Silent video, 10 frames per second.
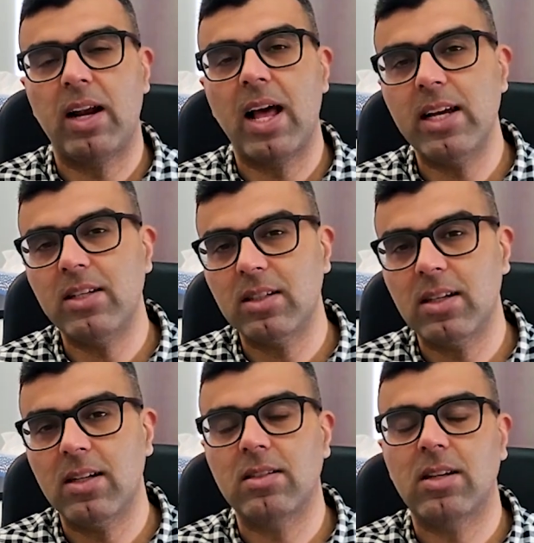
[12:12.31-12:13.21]

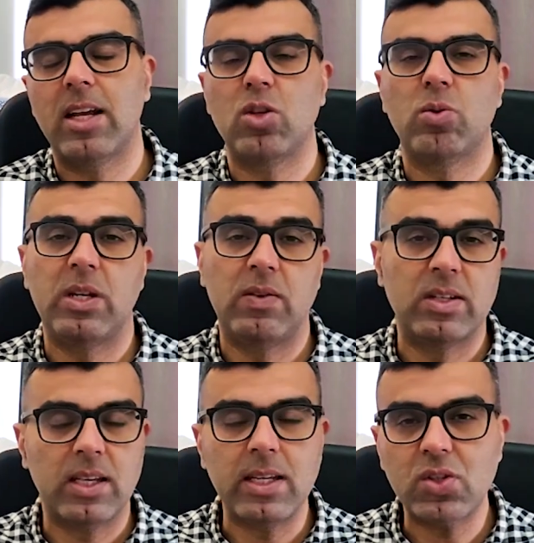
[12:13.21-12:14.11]
license, and your previous
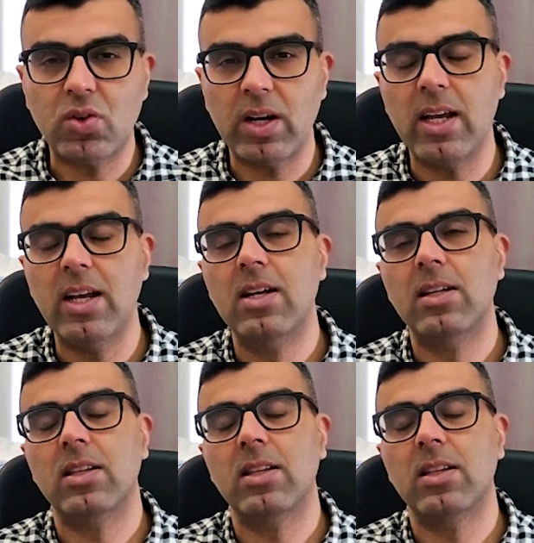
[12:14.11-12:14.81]
history,